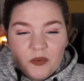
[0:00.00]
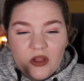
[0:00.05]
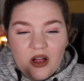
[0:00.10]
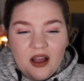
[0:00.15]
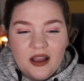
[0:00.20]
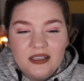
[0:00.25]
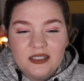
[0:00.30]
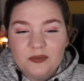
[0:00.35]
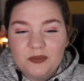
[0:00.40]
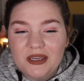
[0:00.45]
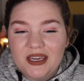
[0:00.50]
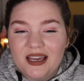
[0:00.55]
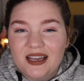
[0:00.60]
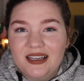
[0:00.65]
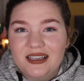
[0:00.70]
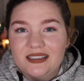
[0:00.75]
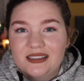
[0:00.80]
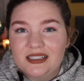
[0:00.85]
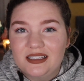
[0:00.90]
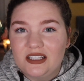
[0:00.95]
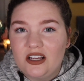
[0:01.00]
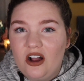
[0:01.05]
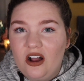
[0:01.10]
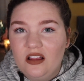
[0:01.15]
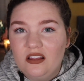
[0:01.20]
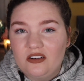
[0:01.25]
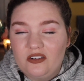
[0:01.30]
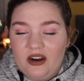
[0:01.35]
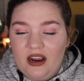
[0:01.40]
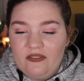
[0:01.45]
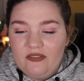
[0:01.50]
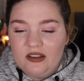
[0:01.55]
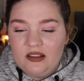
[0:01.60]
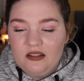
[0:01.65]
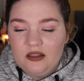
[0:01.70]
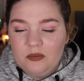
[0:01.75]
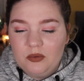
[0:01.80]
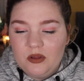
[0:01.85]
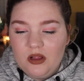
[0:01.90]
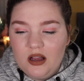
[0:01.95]
gloss because it's a holographic
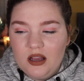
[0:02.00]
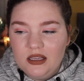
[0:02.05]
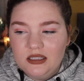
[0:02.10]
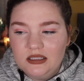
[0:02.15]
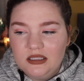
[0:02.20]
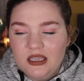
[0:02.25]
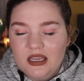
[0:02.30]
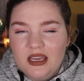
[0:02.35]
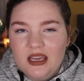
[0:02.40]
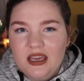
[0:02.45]
lip gloss,